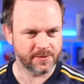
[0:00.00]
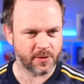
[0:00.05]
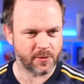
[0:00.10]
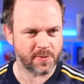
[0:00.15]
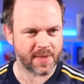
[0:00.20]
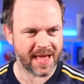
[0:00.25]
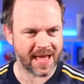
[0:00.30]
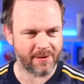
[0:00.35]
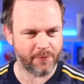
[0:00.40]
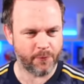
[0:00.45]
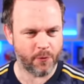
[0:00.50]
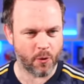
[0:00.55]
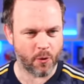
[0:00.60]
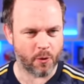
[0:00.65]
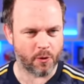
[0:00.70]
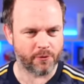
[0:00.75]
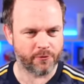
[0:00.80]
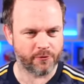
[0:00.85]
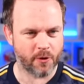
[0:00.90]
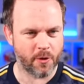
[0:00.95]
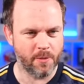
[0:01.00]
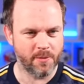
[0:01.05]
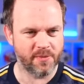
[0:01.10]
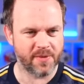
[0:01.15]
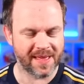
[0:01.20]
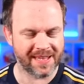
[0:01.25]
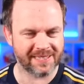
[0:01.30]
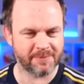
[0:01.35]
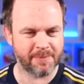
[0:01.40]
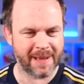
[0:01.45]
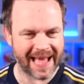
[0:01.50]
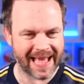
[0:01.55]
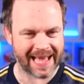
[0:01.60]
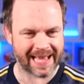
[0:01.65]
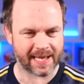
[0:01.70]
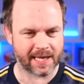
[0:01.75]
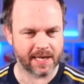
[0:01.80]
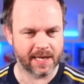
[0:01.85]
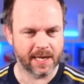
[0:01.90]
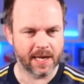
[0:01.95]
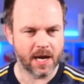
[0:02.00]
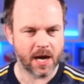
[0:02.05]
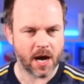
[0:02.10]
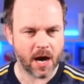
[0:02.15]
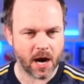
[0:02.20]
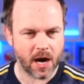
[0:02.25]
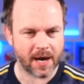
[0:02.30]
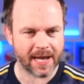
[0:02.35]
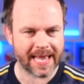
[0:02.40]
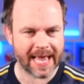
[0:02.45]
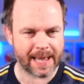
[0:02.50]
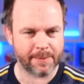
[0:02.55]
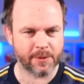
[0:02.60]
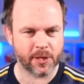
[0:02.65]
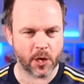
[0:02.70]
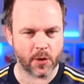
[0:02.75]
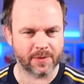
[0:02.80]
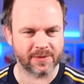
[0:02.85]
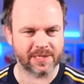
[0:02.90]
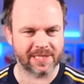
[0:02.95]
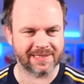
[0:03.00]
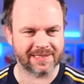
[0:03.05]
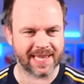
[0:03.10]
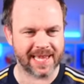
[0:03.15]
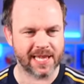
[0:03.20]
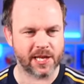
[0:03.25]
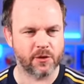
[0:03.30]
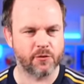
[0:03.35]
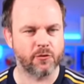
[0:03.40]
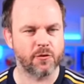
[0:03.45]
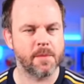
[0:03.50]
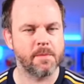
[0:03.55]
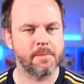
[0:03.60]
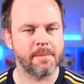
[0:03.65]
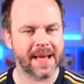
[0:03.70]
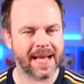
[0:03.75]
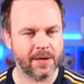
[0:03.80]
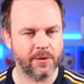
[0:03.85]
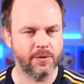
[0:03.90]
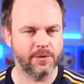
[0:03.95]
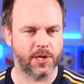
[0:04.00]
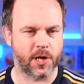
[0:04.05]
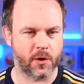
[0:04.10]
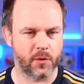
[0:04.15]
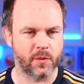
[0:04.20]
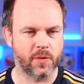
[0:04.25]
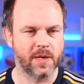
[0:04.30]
So therefore, from this pack, I am going to take Grimaldo